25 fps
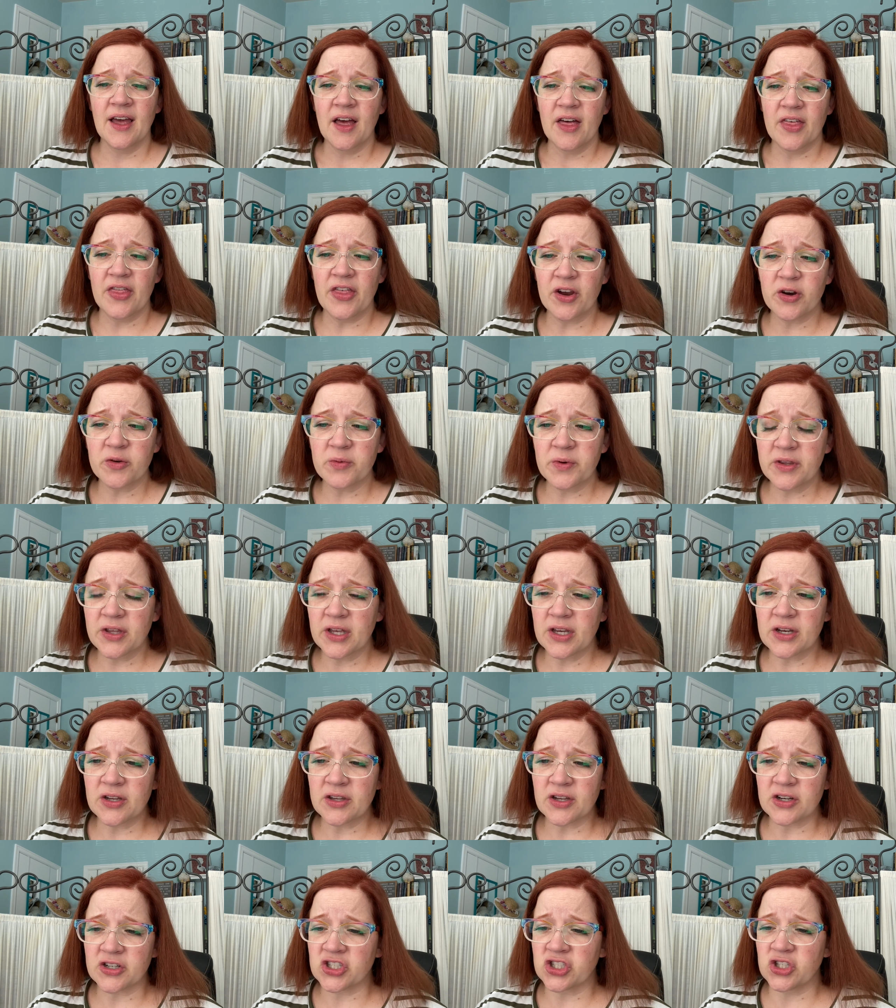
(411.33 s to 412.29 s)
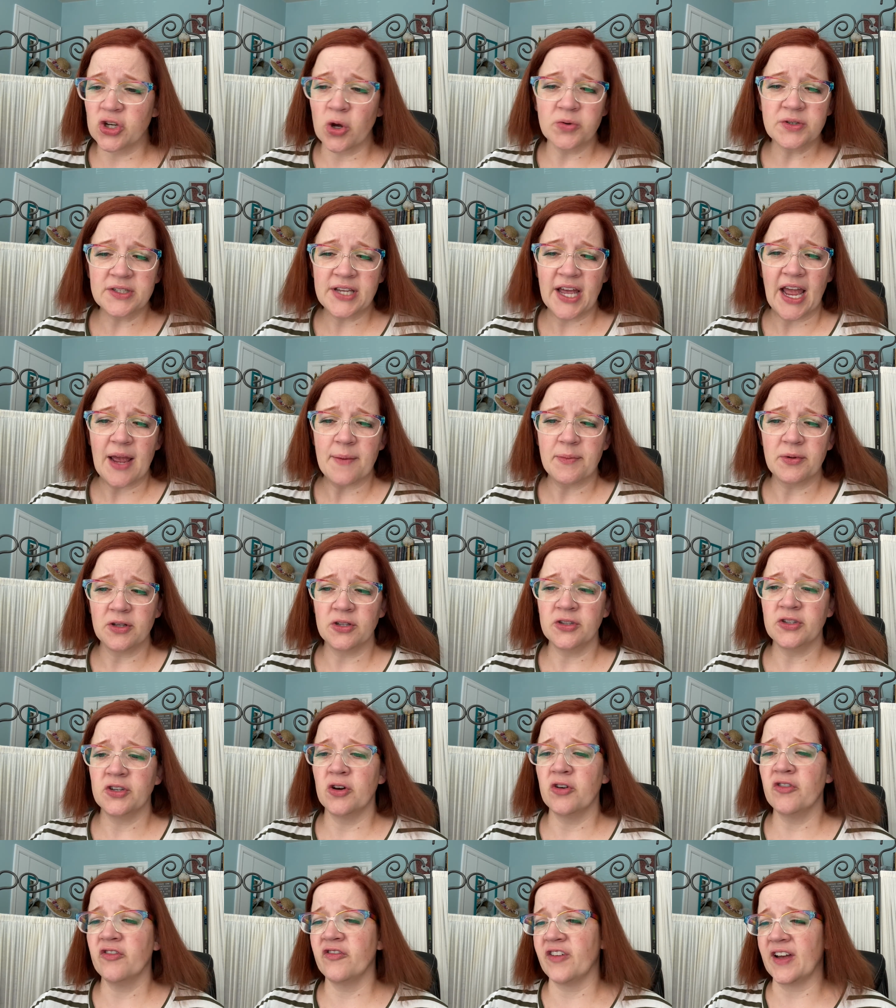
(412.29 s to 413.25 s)
There really, there's no table,
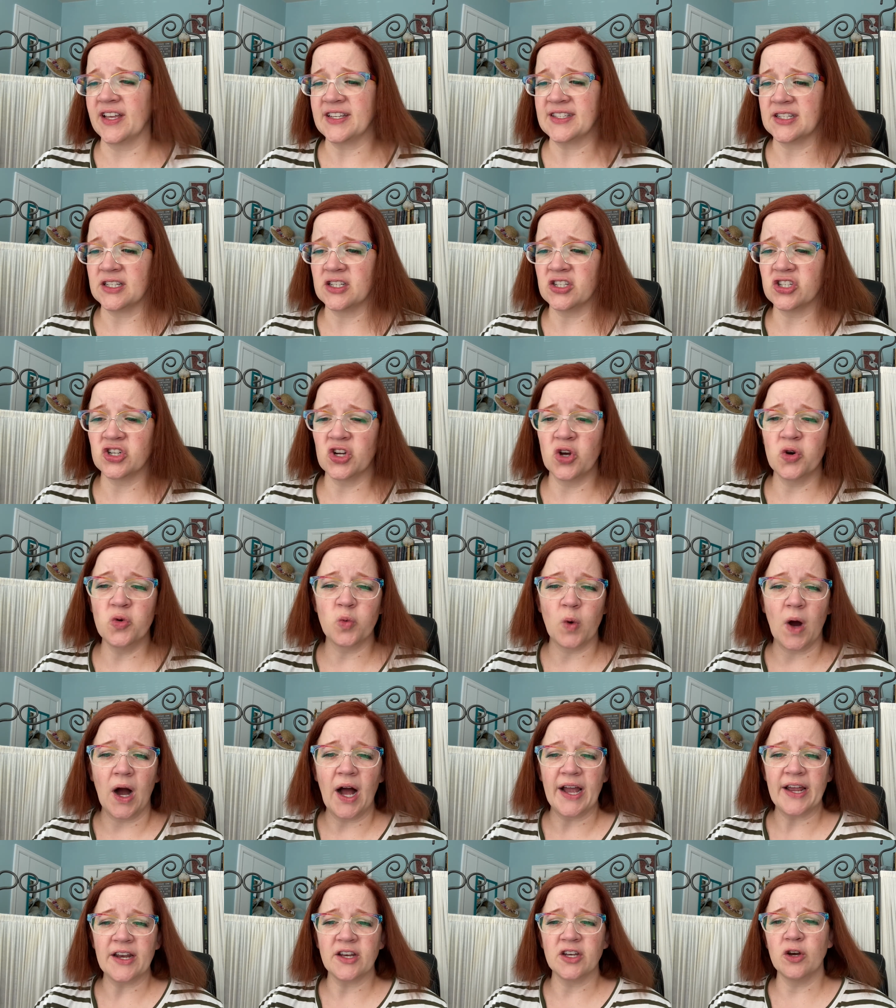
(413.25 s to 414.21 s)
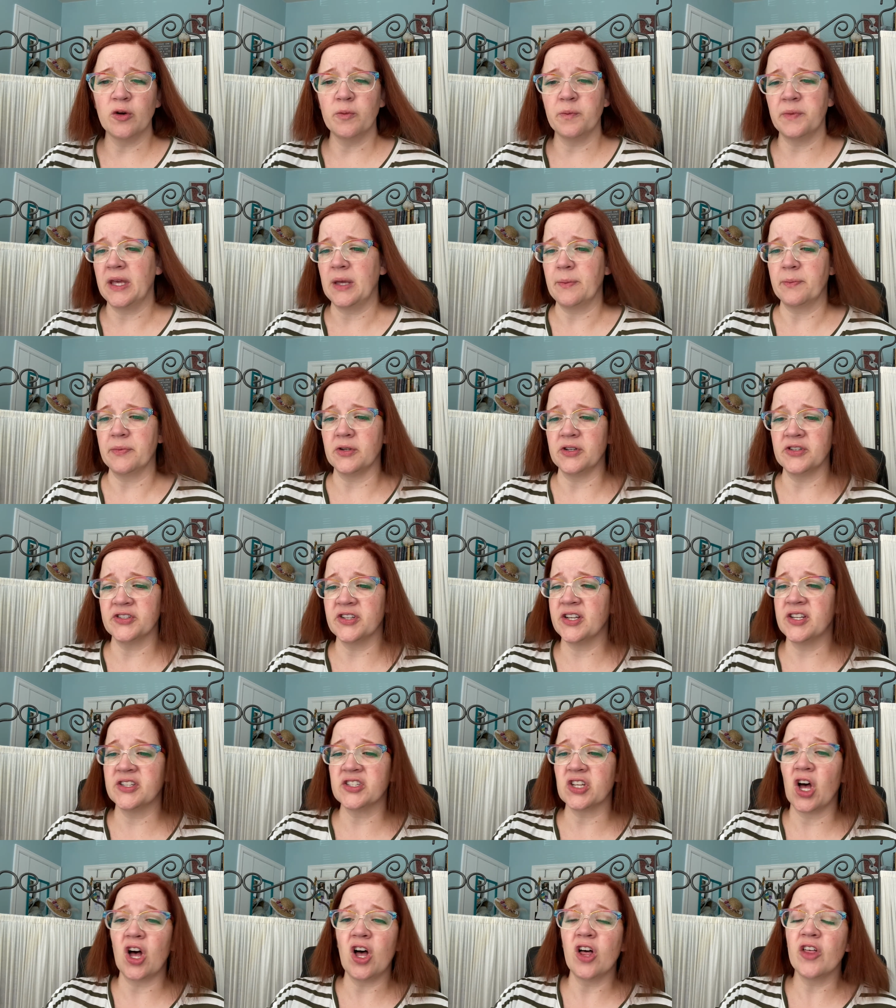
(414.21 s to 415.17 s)
no pheasant, no wine, no peoples. It
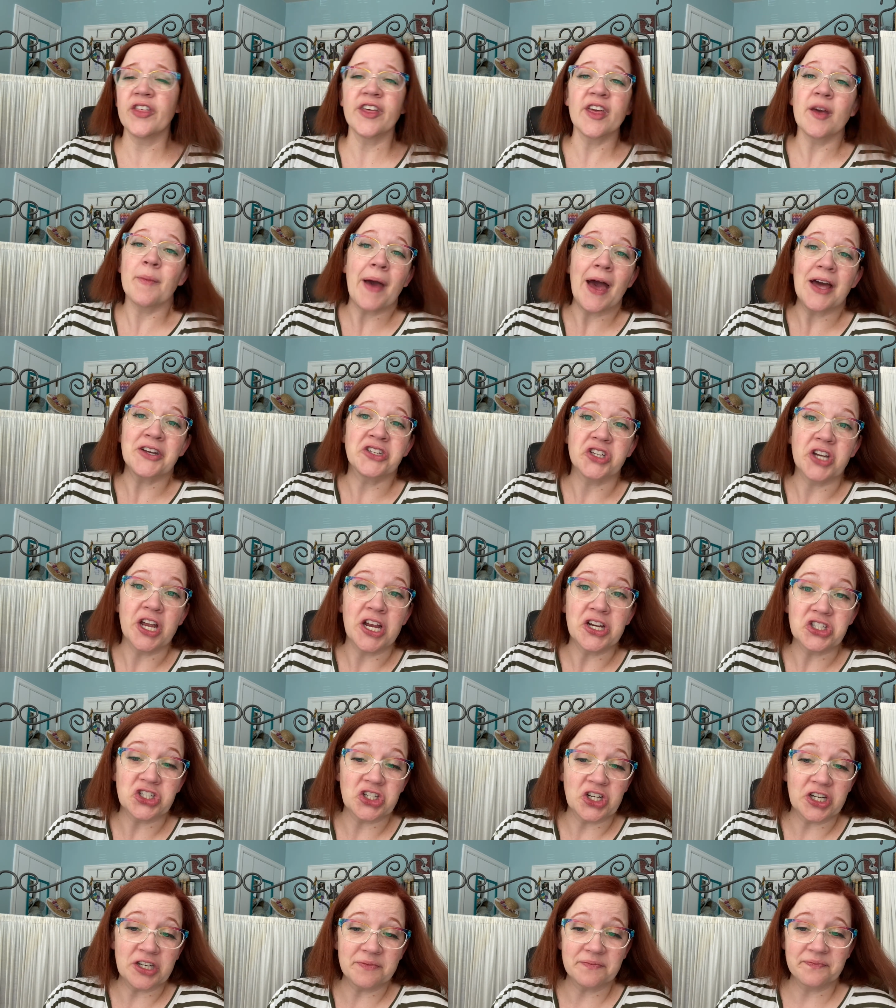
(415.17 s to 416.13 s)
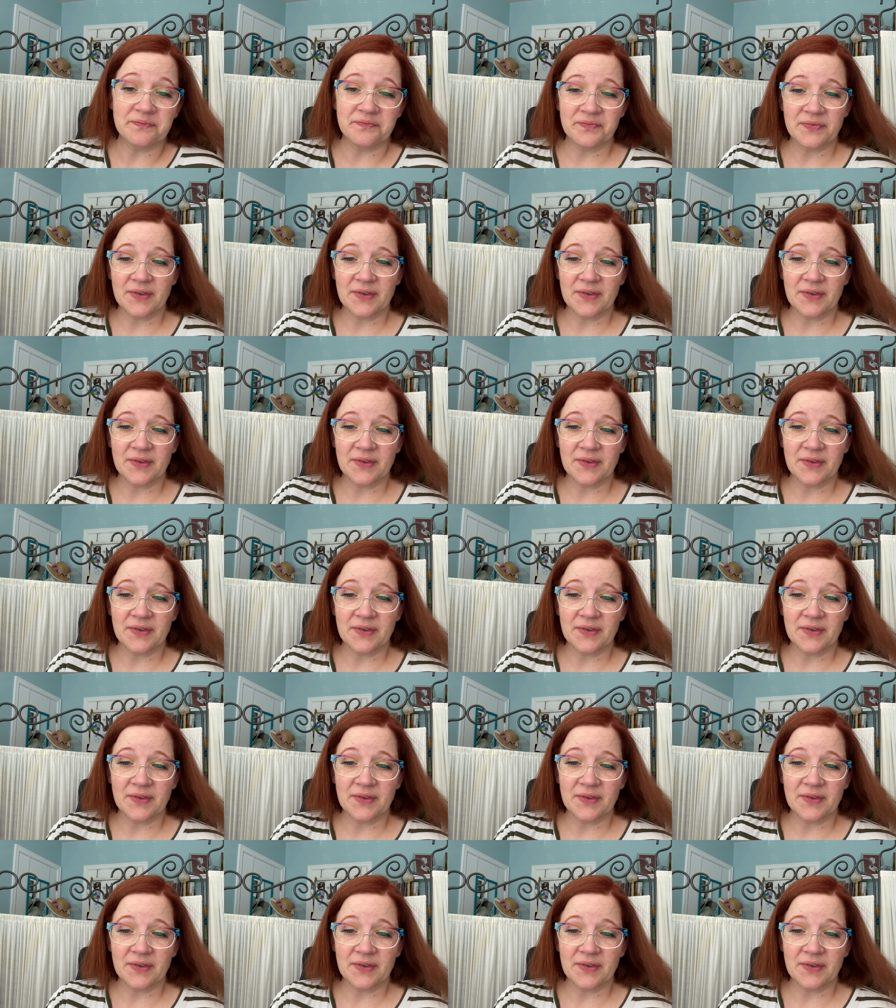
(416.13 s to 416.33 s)
is all the imagination.